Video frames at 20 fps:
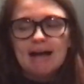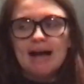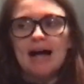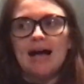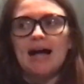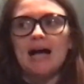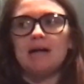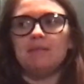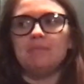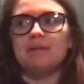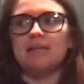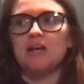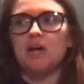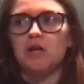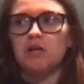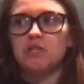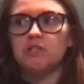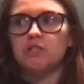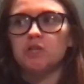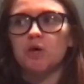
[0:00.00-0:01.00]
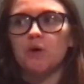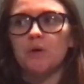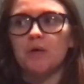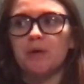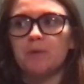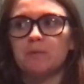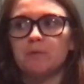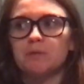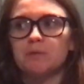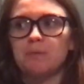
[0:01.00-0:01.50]
And also
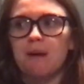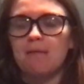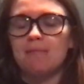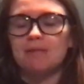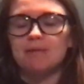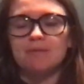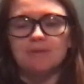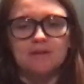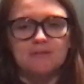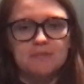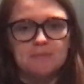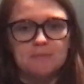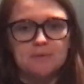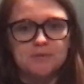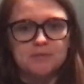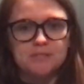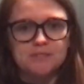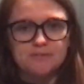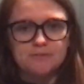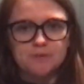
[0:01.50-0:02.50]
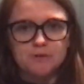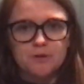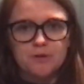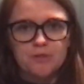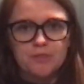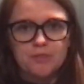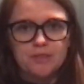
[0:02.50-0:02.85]
it was probably one of the most difficult